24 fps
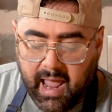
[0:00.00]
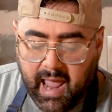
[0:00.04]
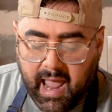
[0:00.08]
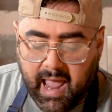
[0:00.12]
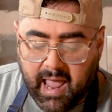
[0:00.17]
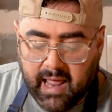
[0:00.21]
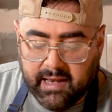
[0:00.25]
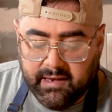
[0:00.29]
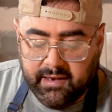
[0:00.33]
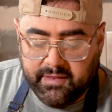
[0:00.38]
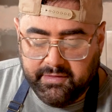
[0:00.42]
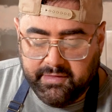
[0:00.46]

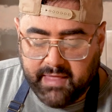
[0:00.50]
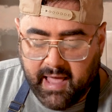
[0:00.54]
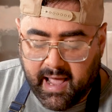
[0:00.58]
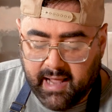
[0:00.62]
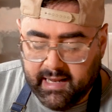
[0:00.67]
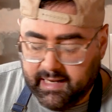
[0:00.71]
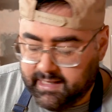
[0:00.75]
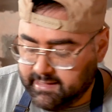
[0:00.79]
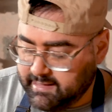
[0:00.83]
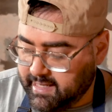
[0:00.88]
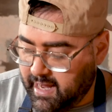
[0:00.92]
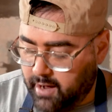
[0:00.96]
and
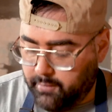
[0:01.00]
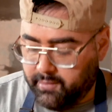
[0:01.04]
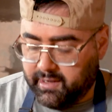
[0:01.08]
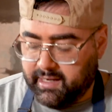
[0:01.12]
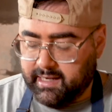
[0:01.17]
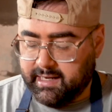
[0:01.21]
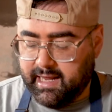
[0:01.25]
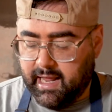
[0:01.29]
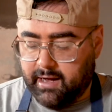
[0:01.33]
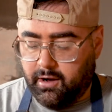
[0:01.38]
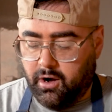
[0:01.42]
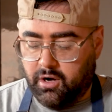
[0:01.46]
that is how we're gonna
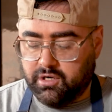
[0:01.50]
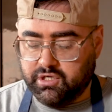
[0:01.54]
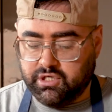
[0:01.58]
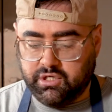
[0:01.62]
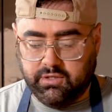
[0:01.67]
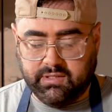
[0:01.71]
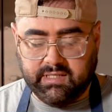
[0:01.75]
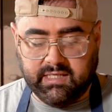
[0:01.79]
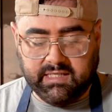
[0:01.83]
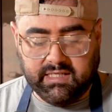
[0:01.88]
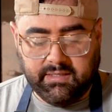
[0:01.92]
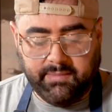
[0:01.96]
get our
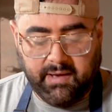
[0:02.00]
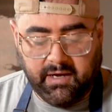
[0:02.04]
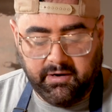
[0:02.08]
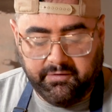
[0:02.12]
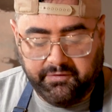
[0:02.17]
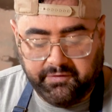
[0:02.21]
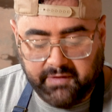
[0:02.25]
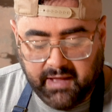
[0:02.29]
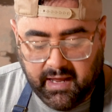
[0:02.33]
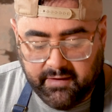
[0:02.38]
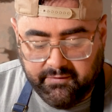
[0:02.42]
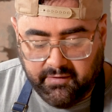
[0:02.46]
juicy tomato
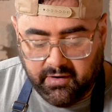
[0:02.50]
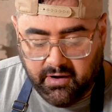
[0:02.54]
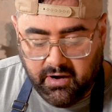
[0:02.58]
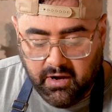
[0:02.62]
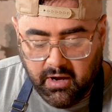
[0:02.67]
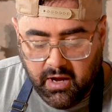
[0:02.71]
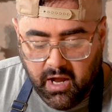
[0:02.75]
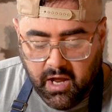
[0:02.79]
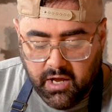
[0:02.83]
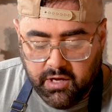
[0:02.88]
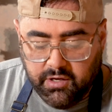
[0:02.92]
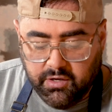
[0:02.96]
flavor.
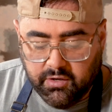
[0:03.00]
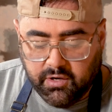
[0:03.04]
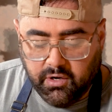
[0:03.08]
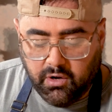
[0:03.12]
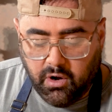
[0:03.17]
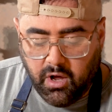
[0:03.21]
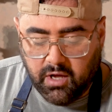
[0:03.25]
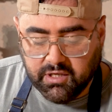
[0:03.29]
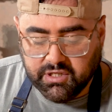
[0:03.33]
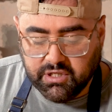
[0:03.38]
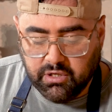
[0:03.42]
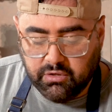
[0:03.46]
You could
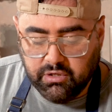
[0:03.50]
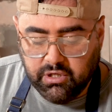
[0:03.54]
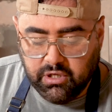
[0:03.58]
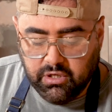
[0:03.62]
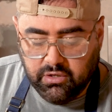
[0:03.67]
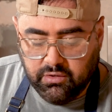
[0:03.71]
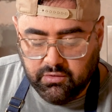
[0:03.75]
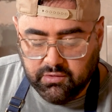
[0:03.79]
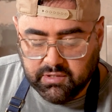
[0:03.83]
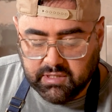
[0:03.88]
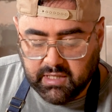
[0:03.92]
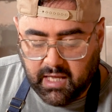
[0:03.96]
also
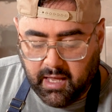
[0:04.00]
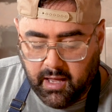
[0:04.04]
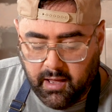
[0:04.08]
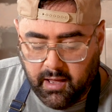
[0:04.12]
use